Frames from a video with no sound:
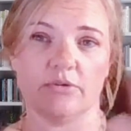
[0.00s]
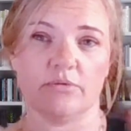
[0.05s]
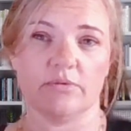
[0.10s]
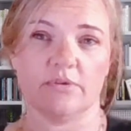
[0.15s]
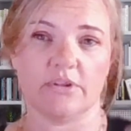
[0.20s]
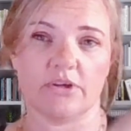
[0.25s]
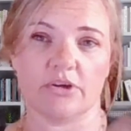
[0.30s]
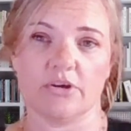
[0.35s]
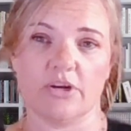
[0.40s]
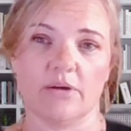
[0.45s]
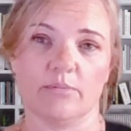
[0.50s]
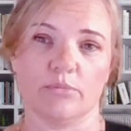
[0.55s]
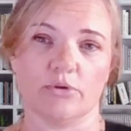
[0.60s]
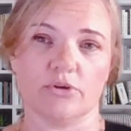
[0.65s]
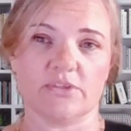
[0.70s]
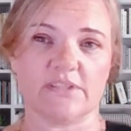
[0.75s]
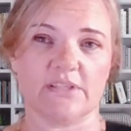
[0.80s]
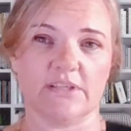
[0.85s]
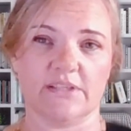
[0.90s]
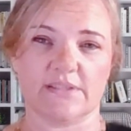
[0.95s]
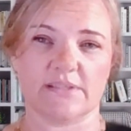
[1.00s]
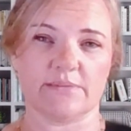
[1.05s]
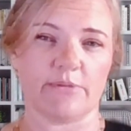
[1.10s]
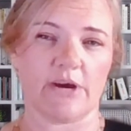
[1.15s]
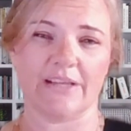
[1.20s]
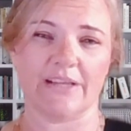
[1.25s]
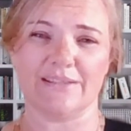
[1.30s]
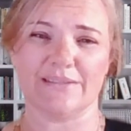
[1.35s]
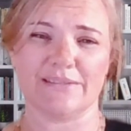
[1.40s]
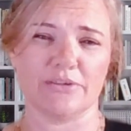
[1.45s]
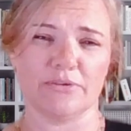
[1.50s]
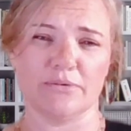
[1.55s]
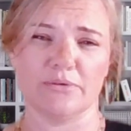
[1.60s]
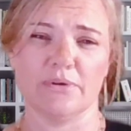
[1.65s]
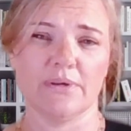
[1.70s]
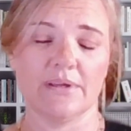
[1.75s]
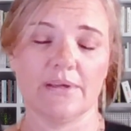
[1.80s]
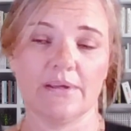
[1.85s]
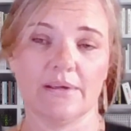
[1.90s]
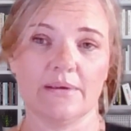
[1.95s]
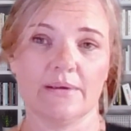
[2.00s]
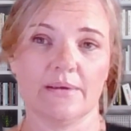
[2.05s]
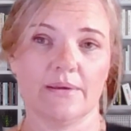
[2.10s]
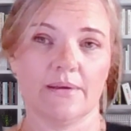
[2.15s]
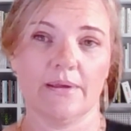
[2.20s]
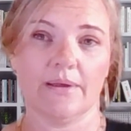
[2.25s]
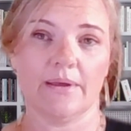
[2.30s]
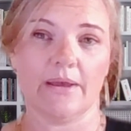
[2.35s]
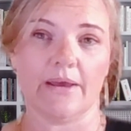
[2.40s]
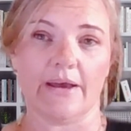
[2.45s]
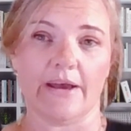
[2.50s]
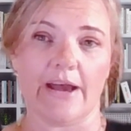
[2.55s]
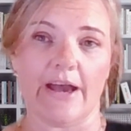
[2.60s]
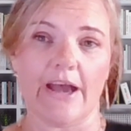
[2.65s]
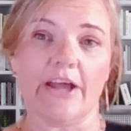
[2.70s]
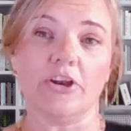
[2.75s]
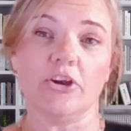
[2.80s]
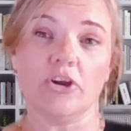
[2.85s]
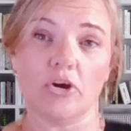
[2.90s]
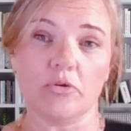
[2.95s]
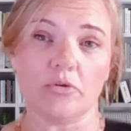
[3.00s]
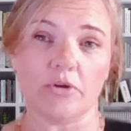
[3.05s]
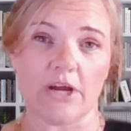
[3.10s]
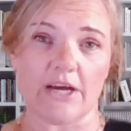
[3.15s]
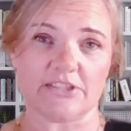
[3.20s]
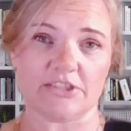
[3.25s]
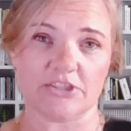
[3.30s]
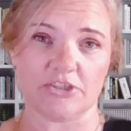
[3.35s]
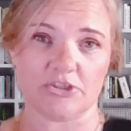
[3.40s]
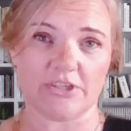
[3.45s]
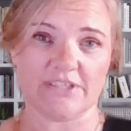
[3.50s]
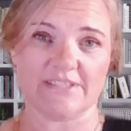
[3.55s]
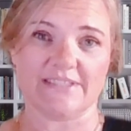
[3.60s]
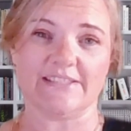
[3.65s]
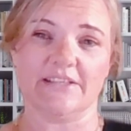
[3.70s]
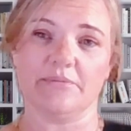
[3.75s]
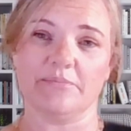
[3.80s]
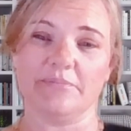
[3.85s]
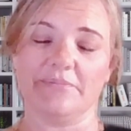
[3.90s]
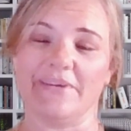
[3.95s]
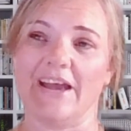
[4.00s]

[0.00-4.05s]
They're numbers and it's mine. So I know not to trust it.